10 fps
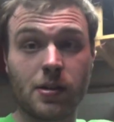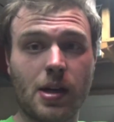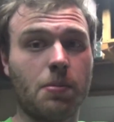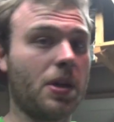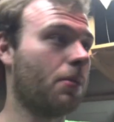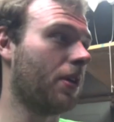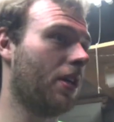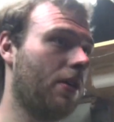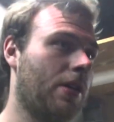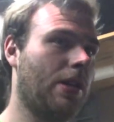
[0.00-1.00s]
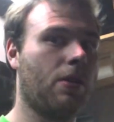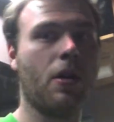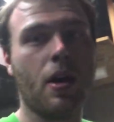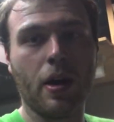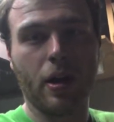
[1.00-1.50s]
10 p.m. at night right
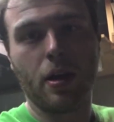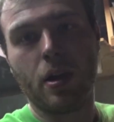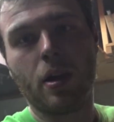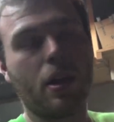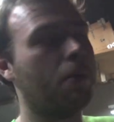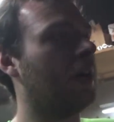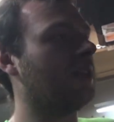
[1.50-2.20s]
now in